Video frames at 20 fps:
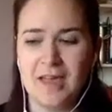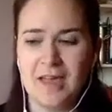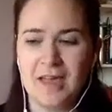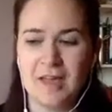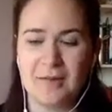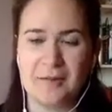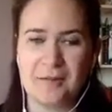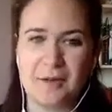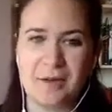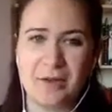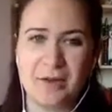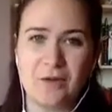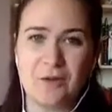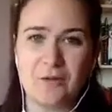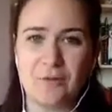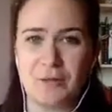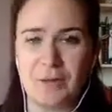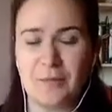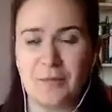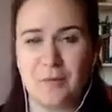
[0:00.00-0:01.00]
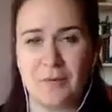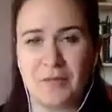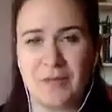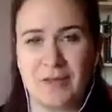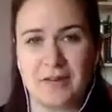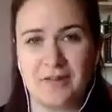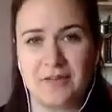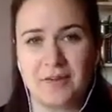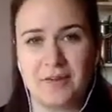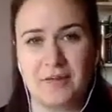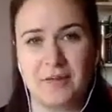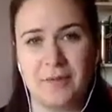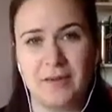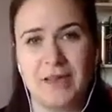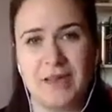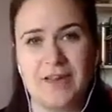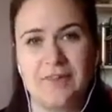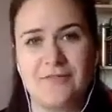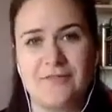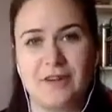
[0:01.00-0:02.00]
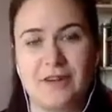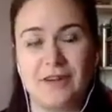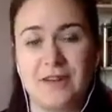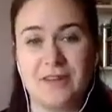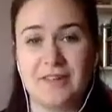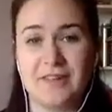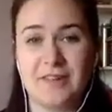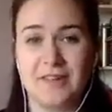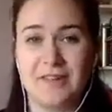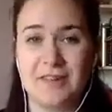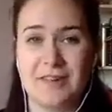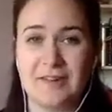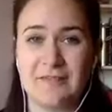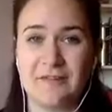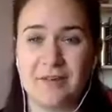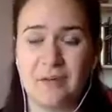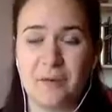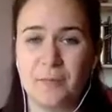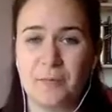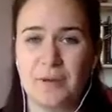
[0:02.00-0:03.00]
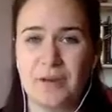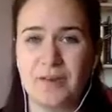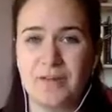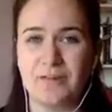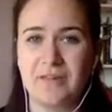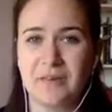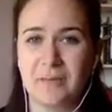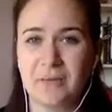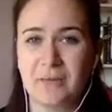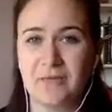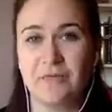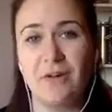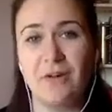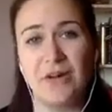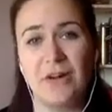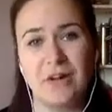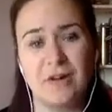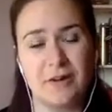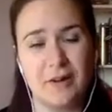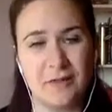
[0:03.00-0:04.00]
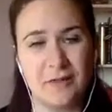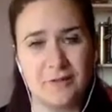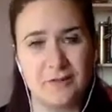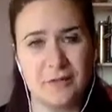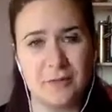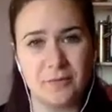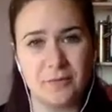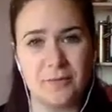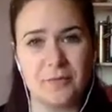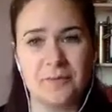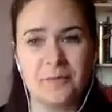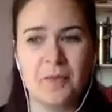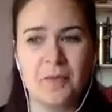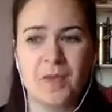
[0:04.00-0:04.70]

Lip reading: A lot of people with Axial SpA find that sitting for long periods can be really uncomfortable.